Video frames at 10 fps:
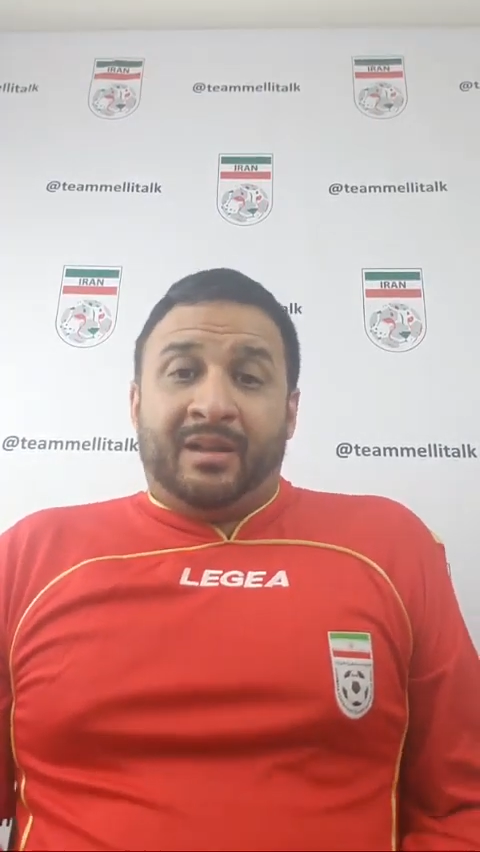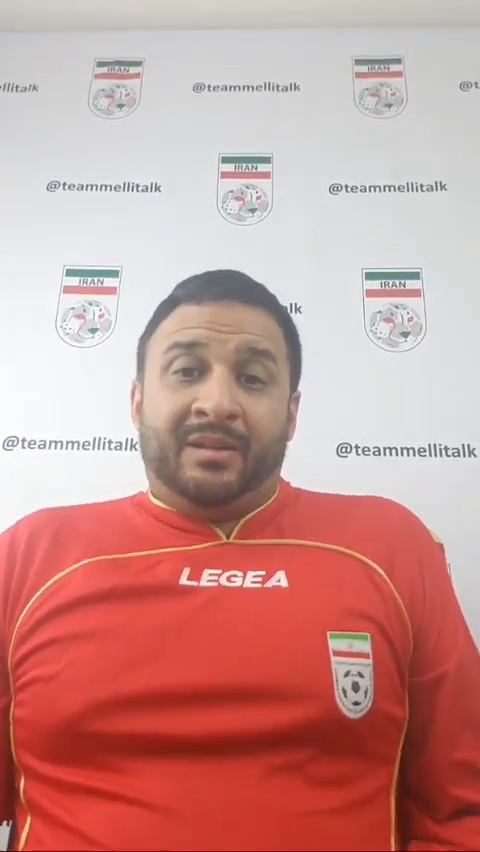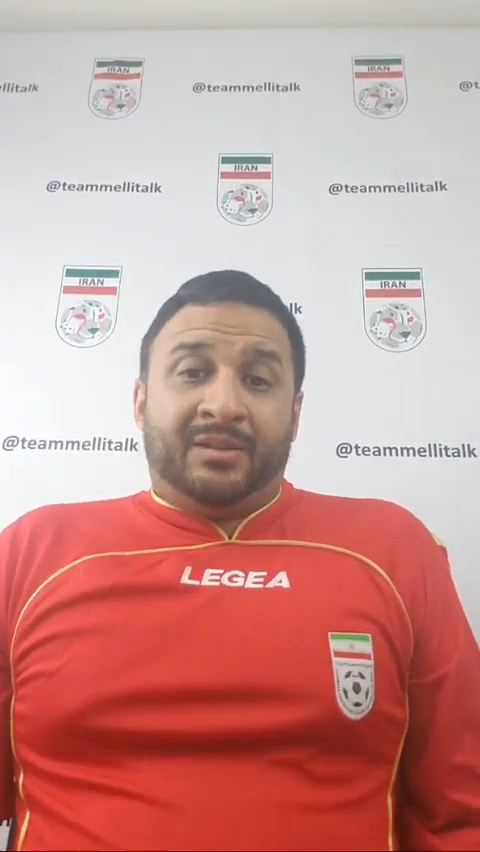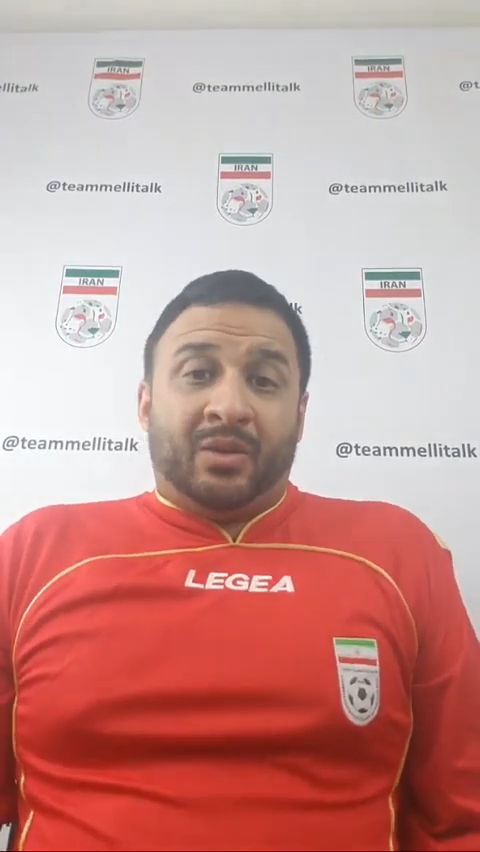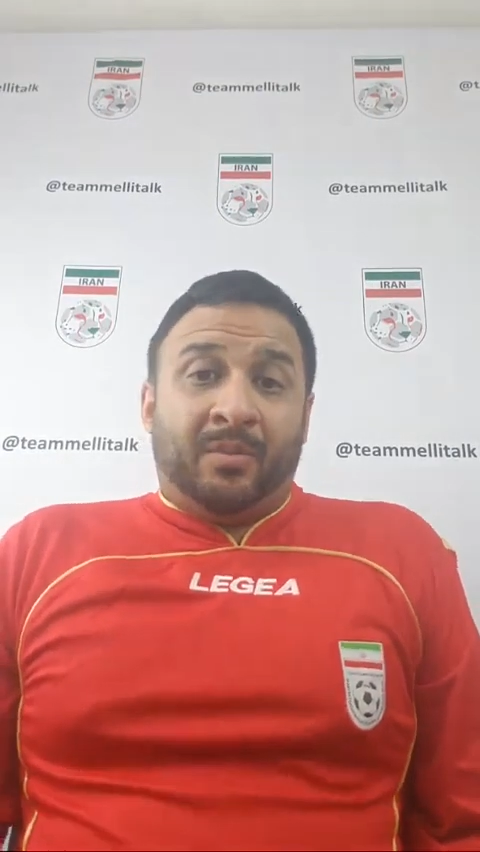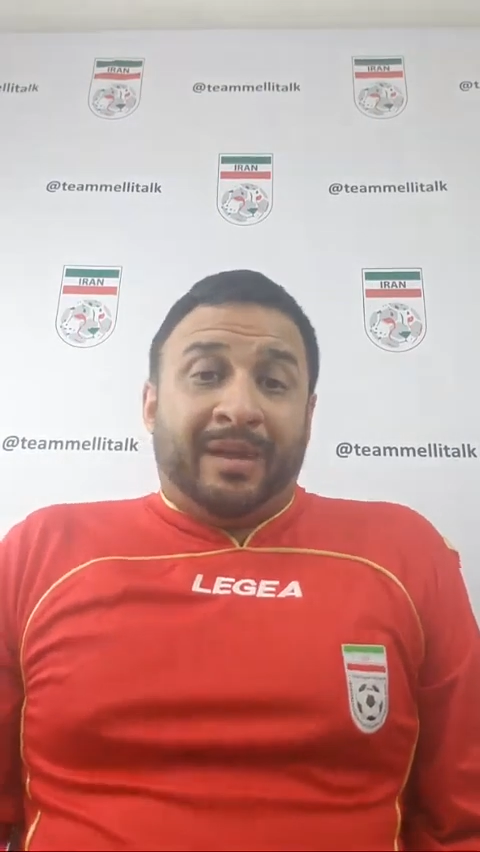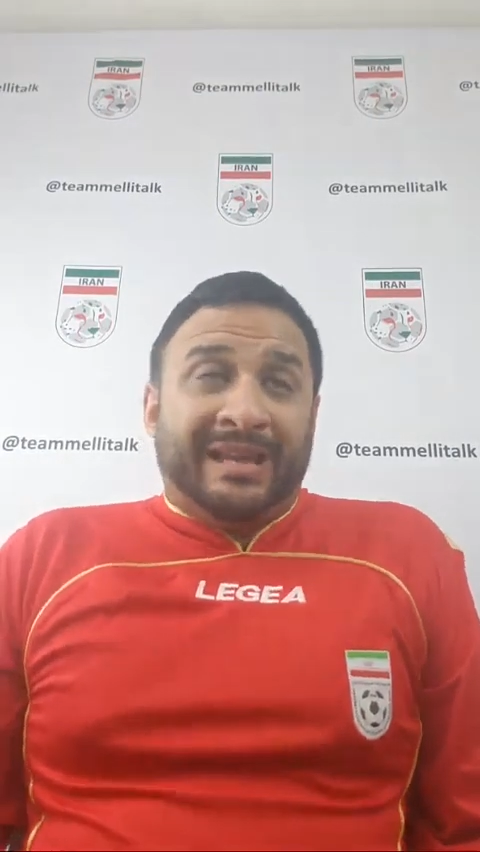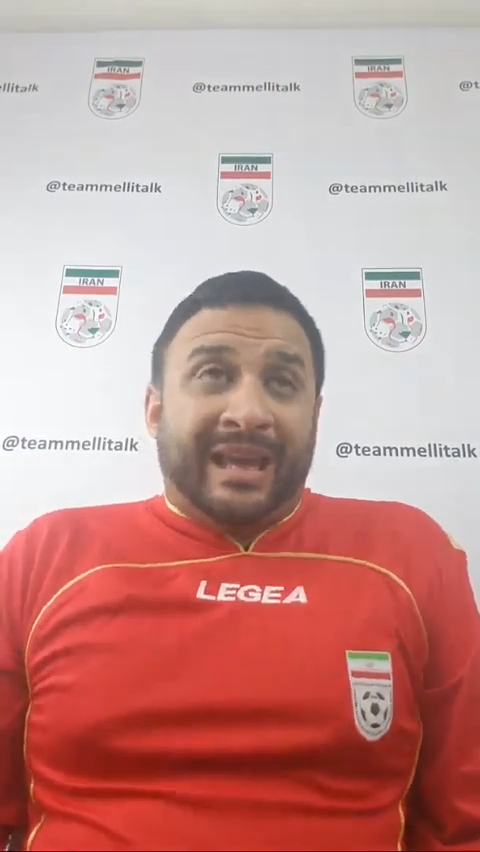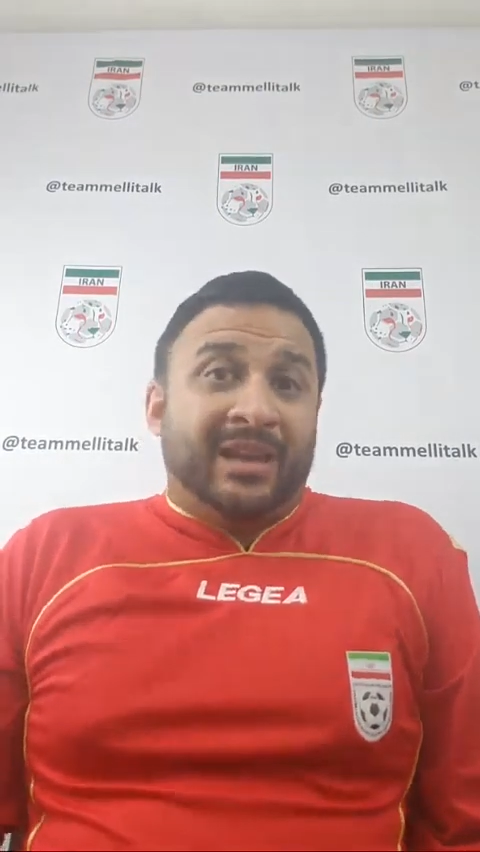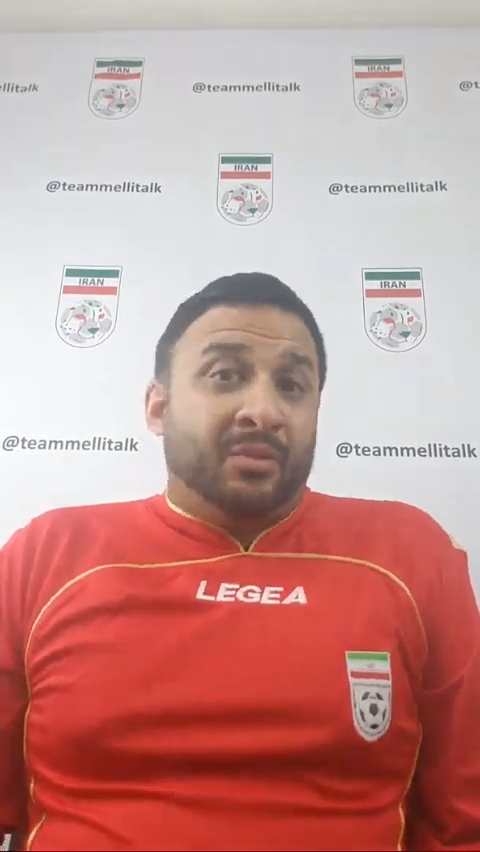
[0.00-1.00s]
So,
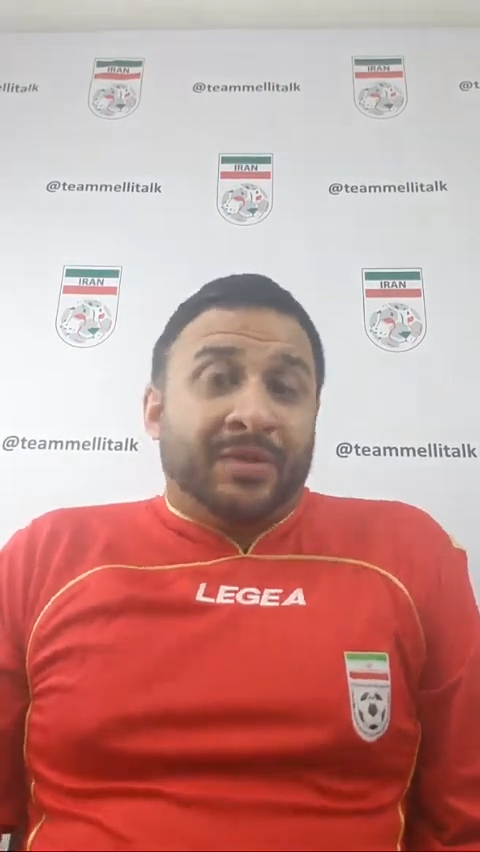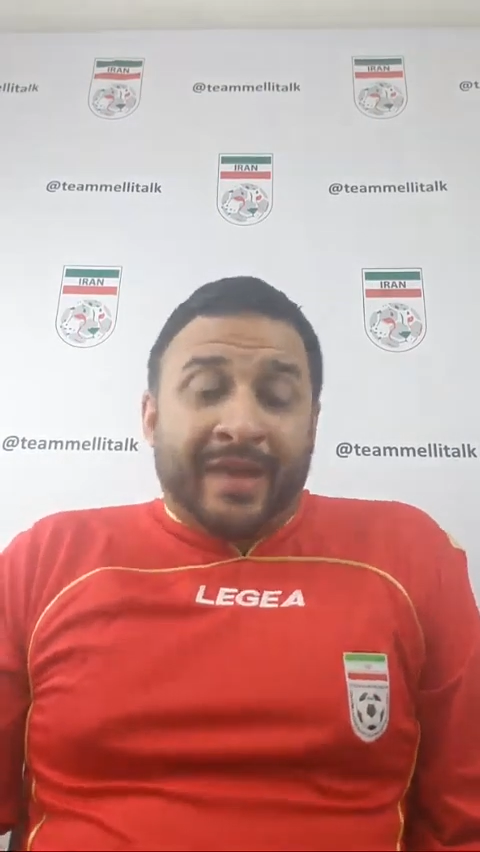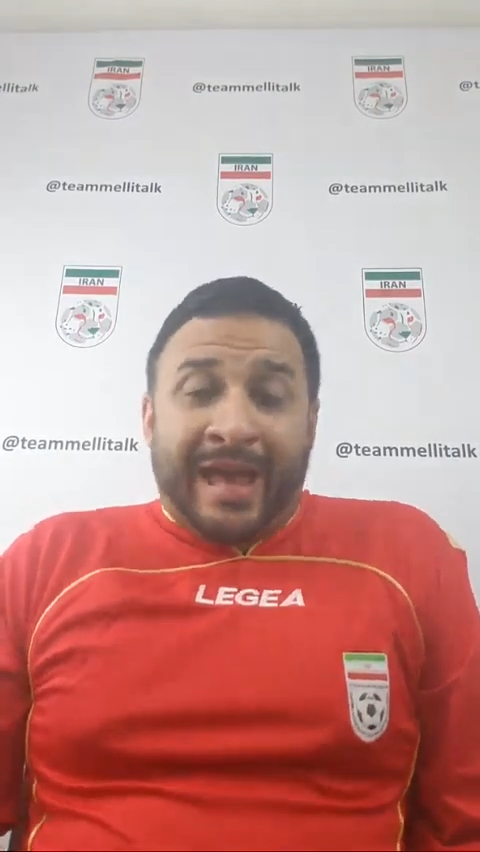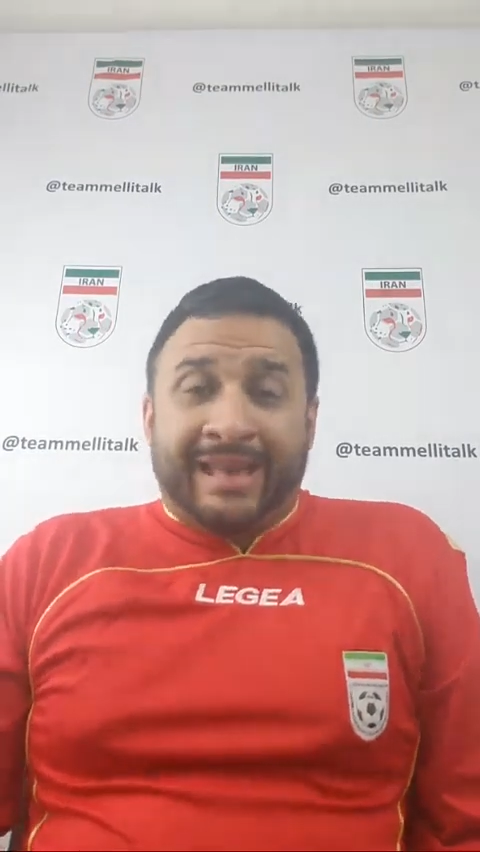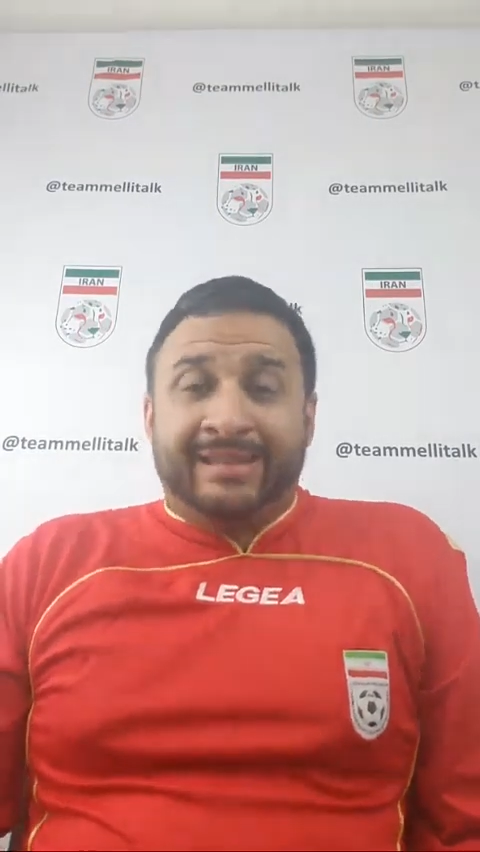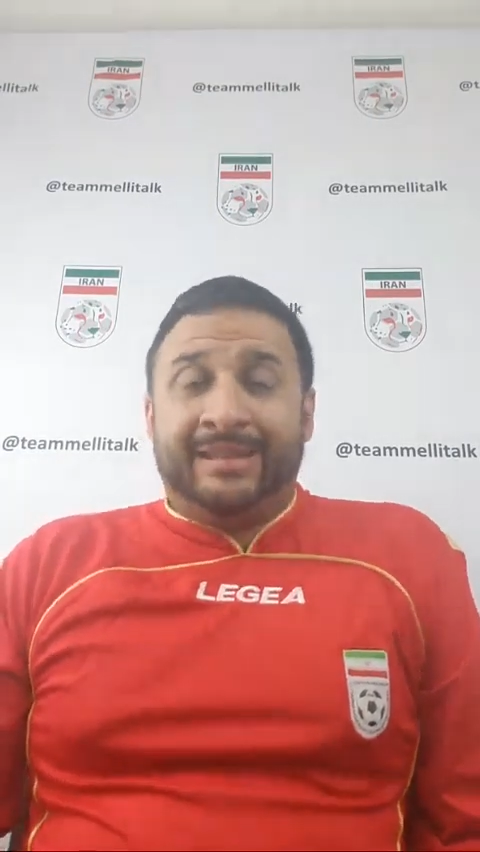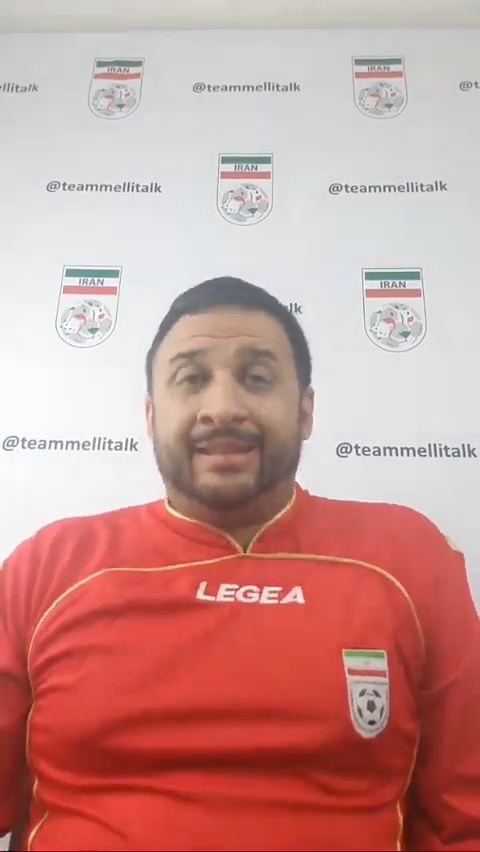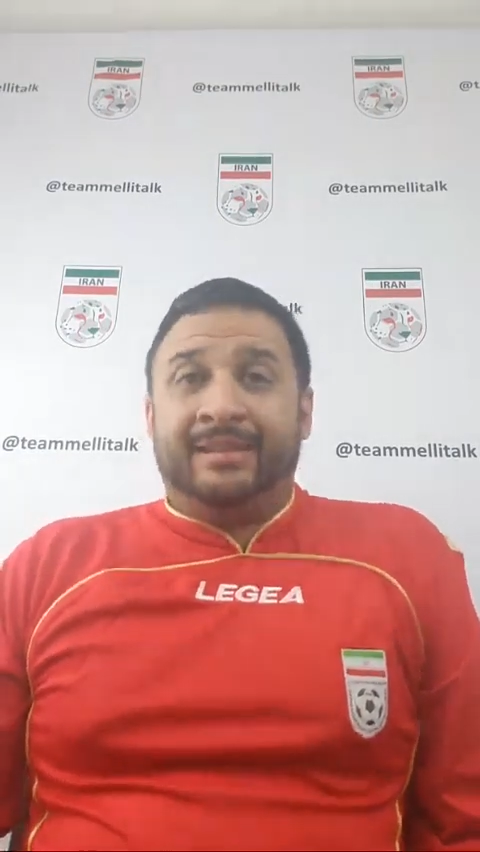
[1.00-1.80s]
and with that,